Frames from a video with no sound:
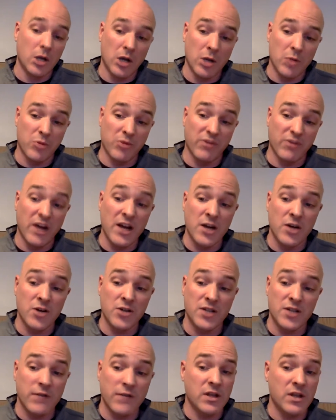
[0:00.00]
providers
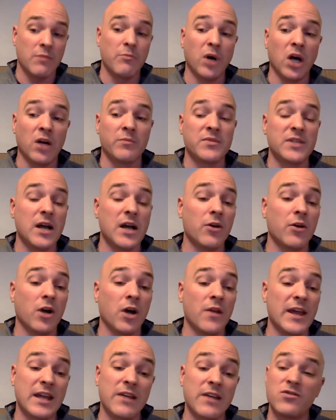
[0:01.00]
that everything bottoms out
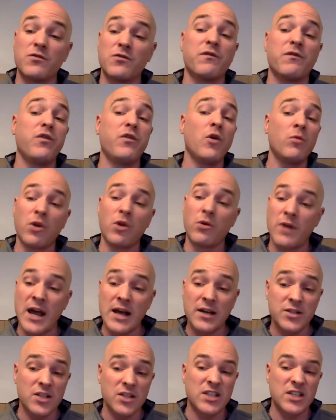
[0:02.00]
on, that gives you full-blown
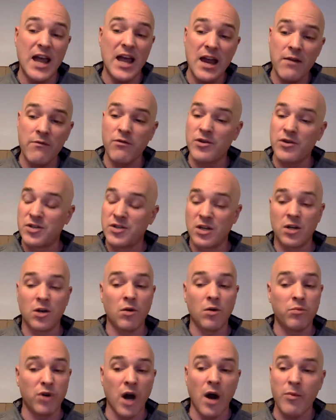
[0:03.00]
access to every
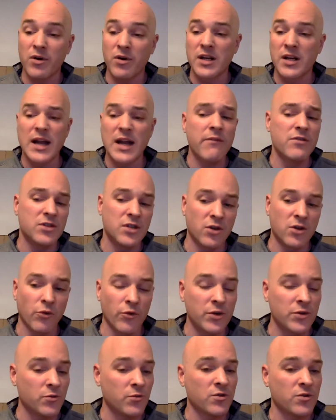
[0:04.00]
single property, every single
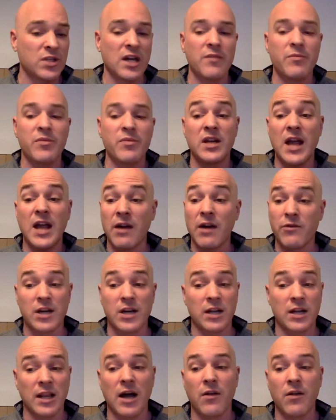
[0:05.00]
resource type in every
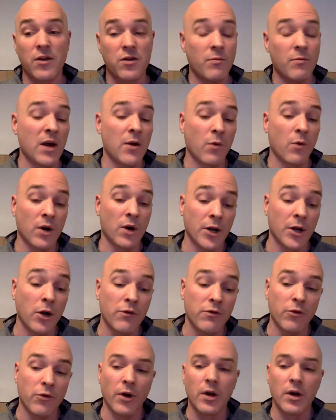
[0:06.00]
cloud that you might want to go
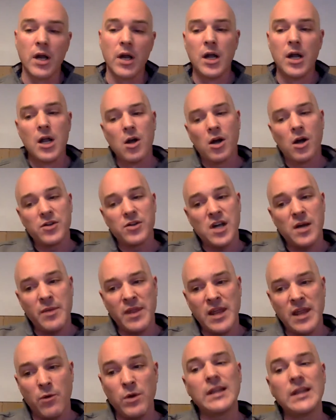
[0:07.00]
for. On top of
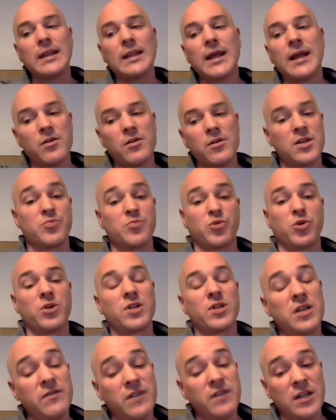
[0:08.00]
that, we layer these
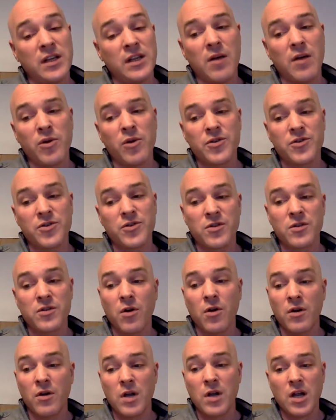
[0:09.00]
productivity libraries so you
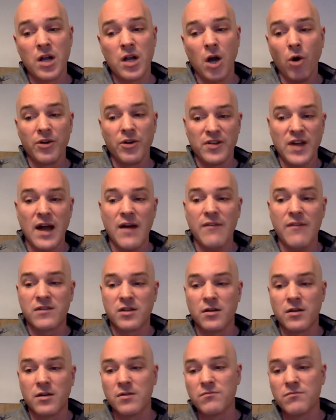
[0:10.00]
don't always have
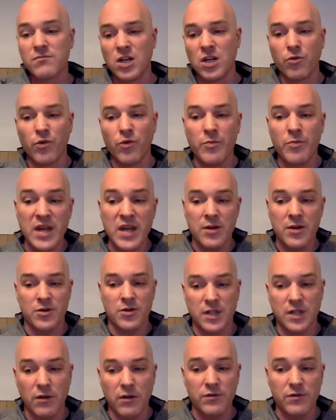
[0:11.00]
to, repeat
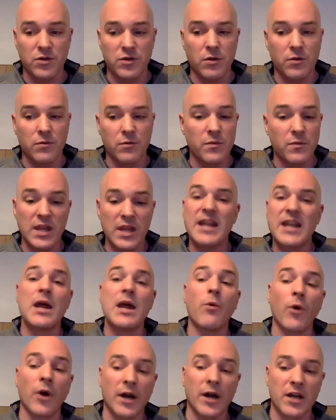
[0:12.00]
yourself. So that
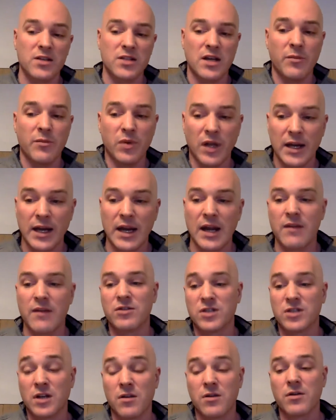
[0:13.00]
network example I gave
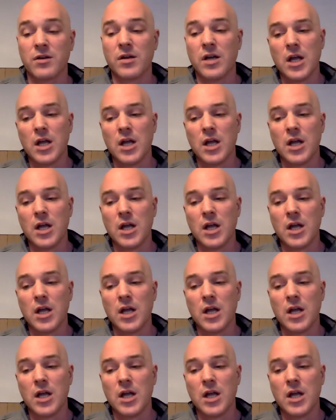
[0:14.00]
is another.